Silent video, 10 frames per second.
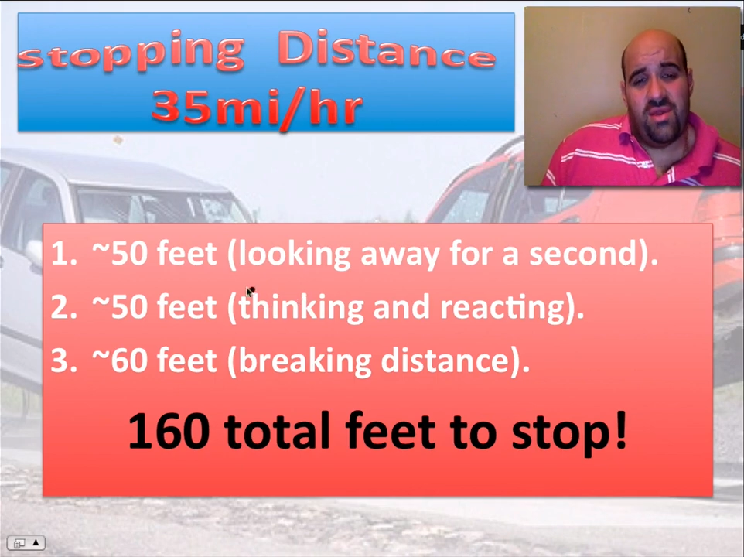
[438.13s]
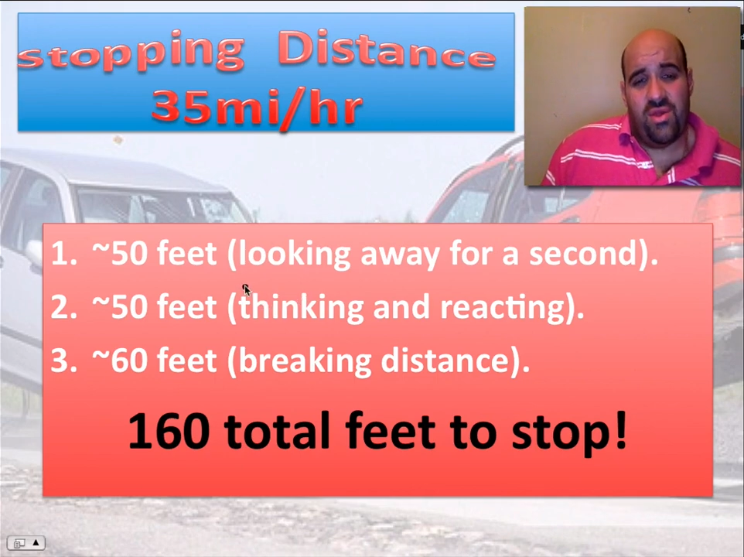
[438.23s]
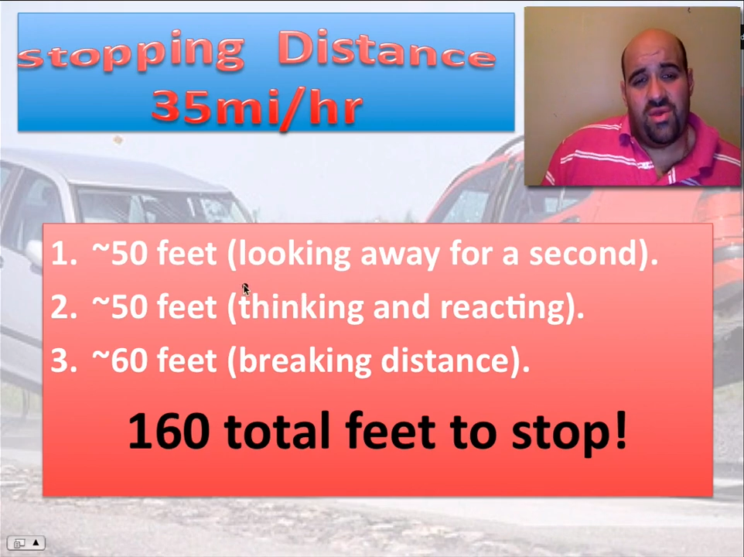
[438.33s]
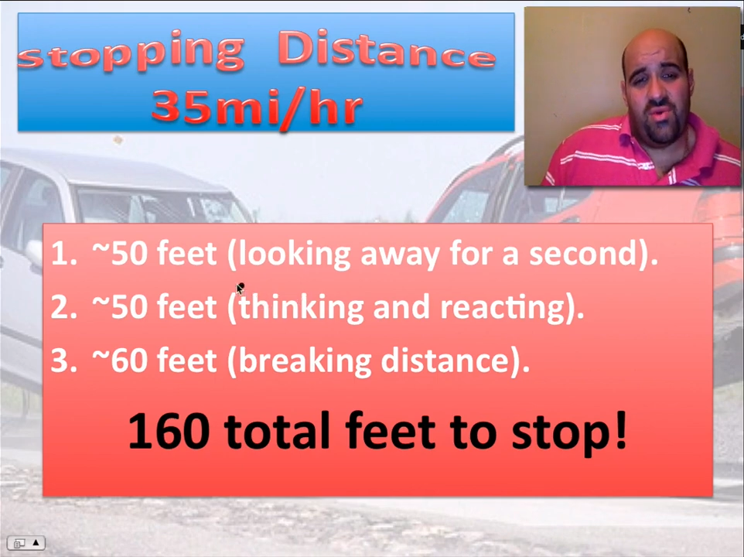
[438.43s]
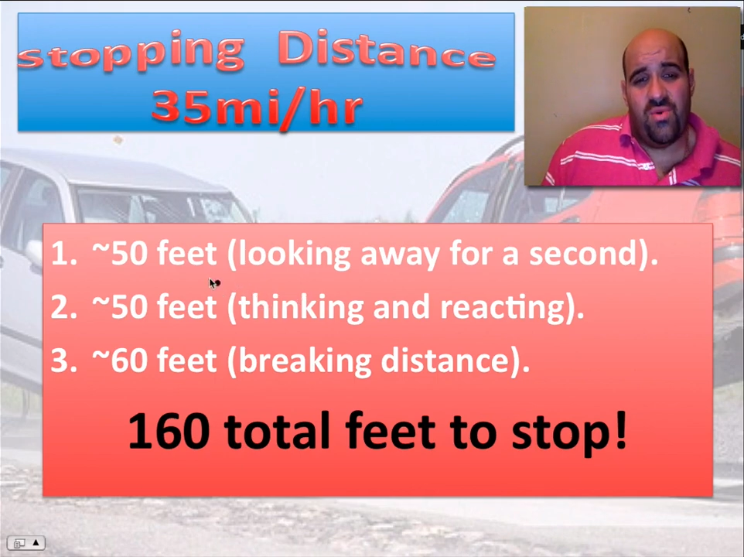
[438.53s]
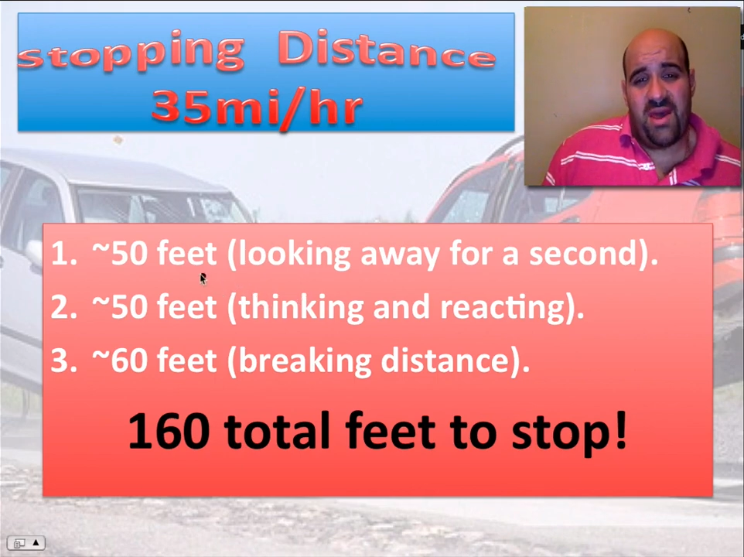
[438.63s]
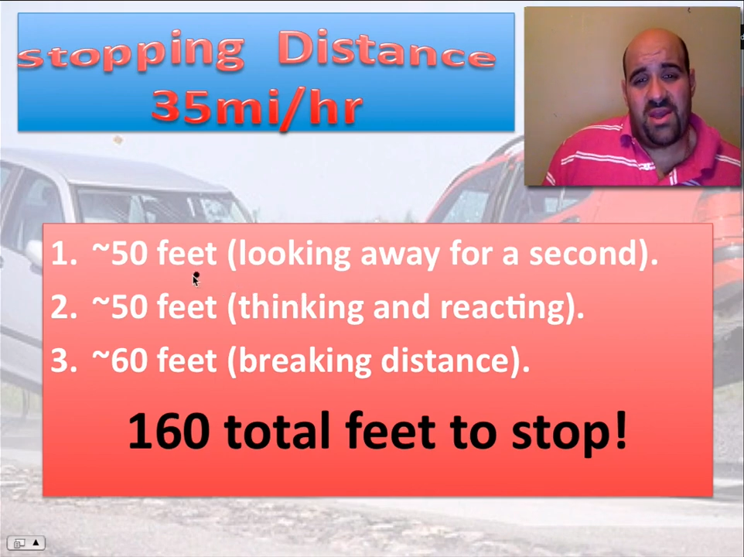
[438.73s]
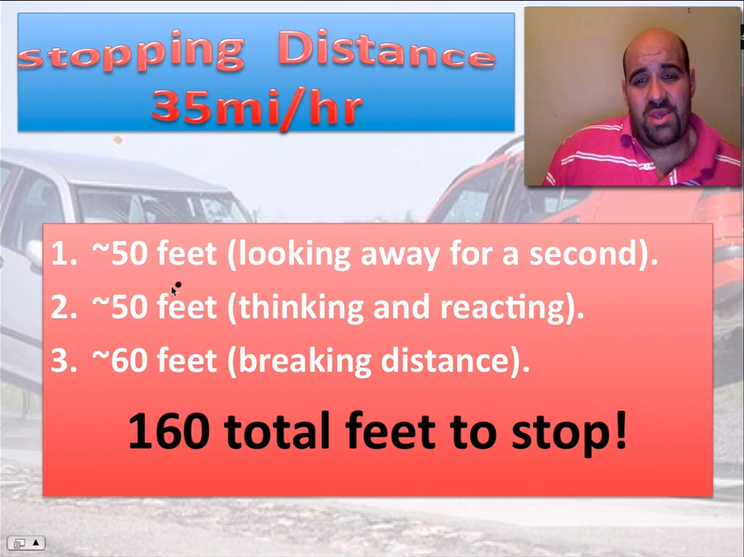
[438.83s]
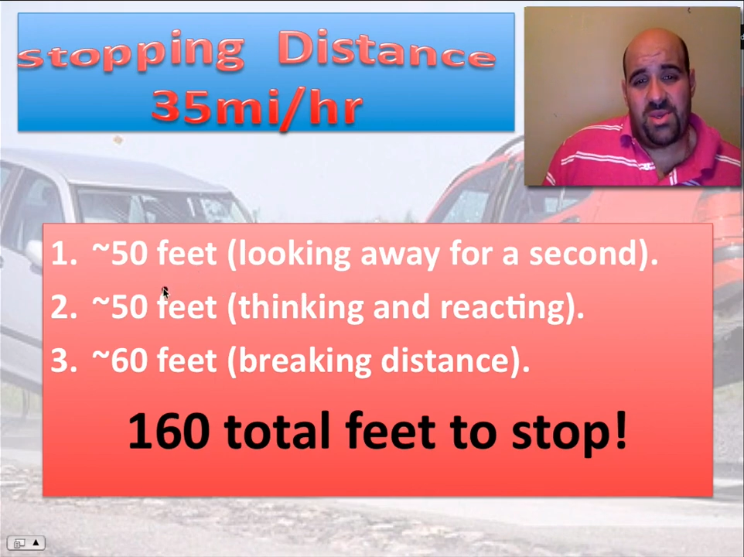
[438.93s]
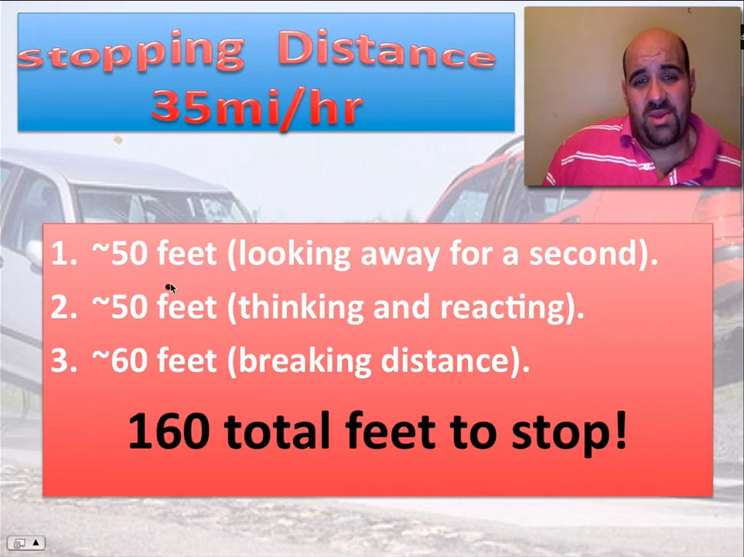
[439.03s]
you will
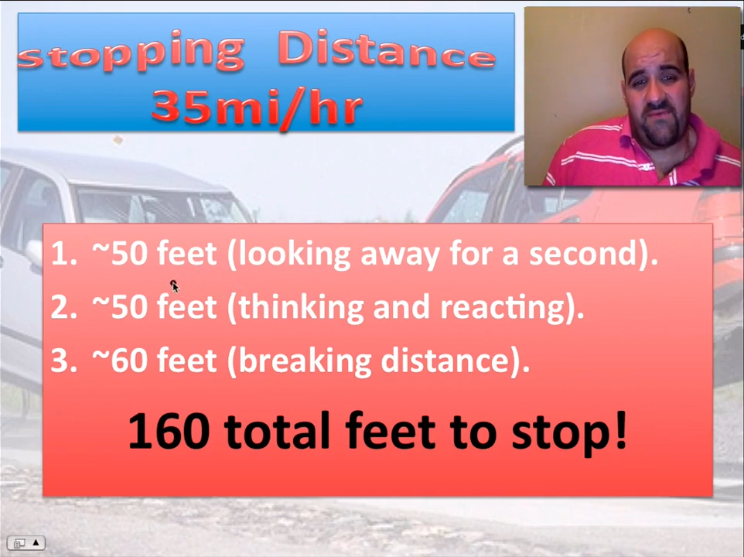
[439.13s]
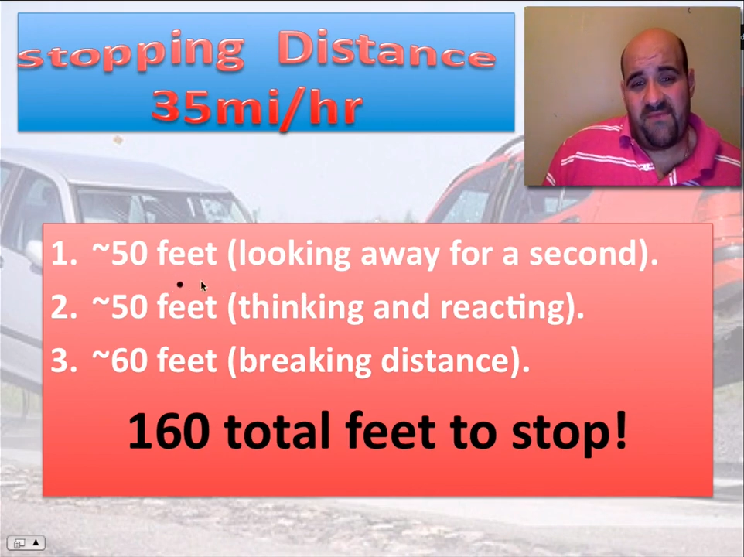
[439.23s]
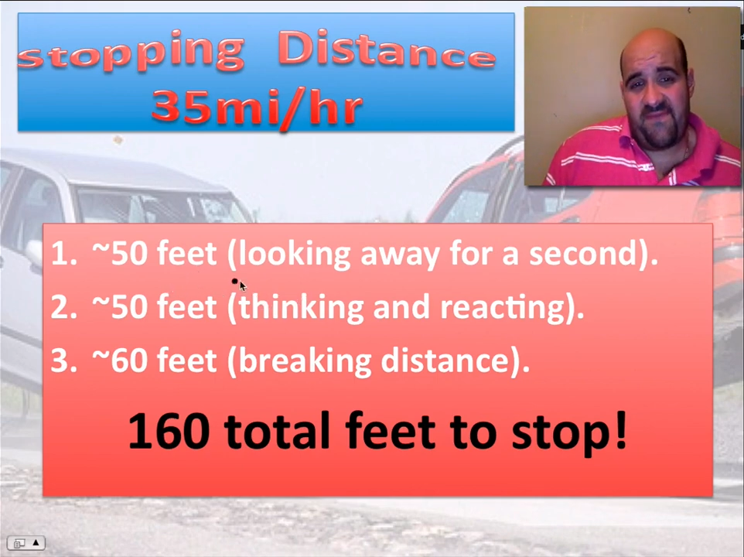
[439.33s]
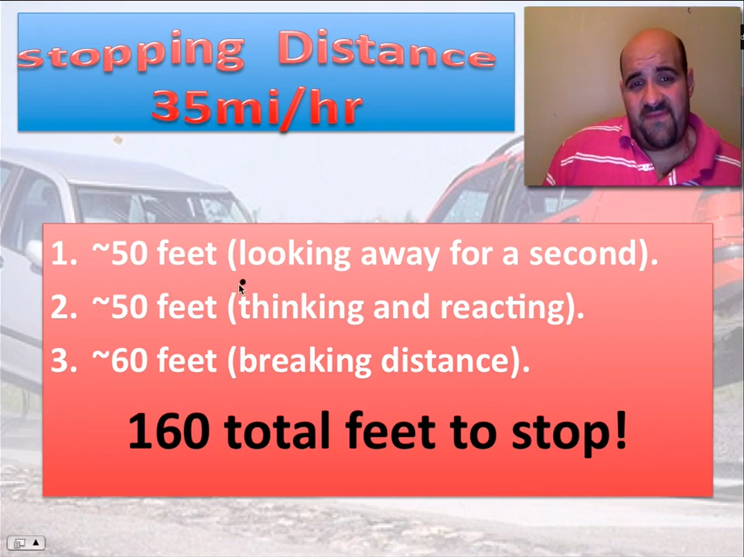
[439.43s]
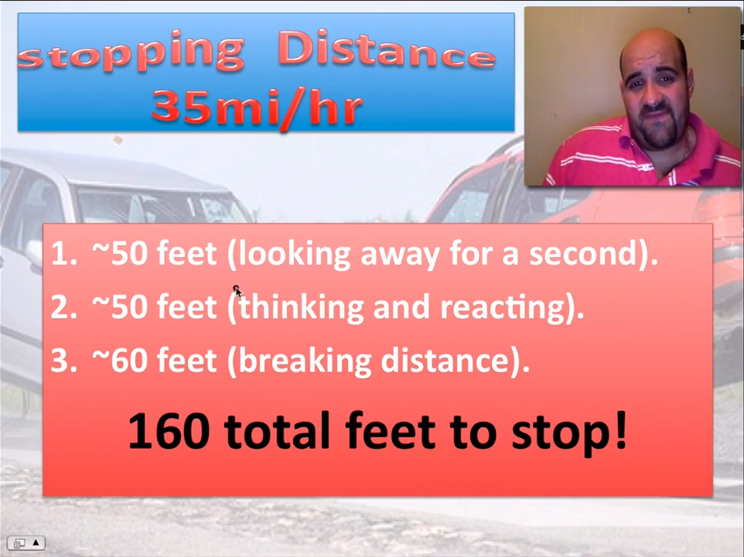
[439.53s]
actually travel 50